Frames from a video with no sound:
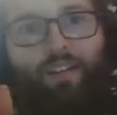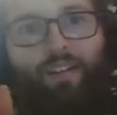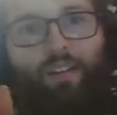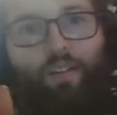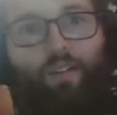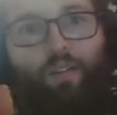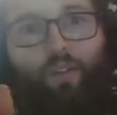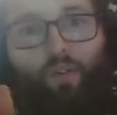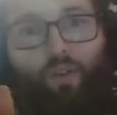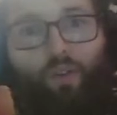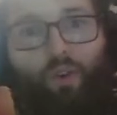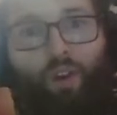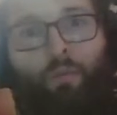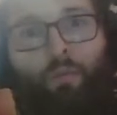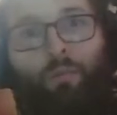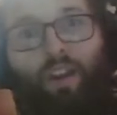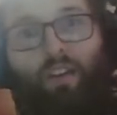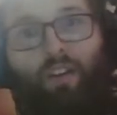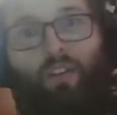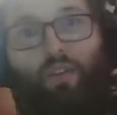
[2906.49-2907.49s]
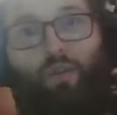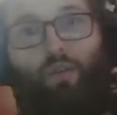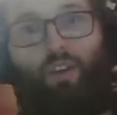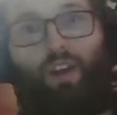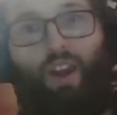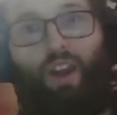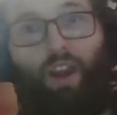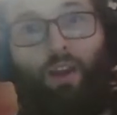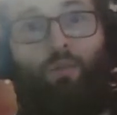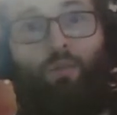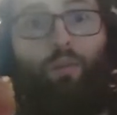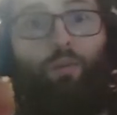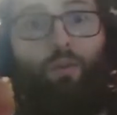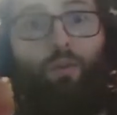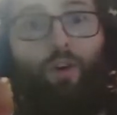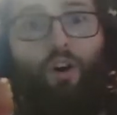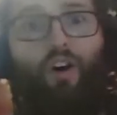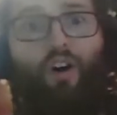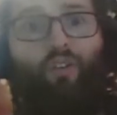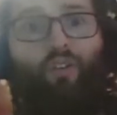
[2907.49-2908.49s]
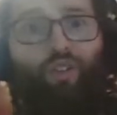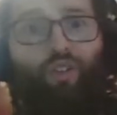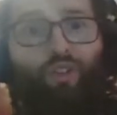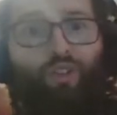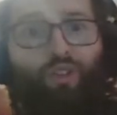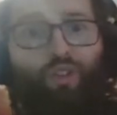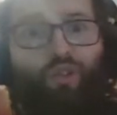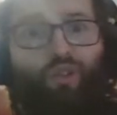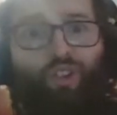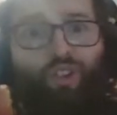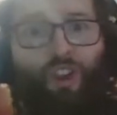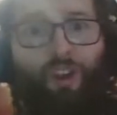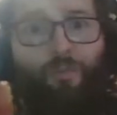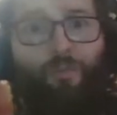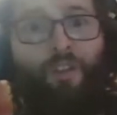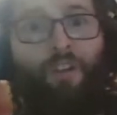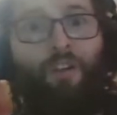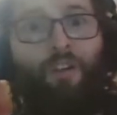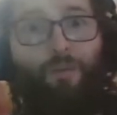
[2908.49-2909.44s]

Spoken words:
stream next week, and we will also do some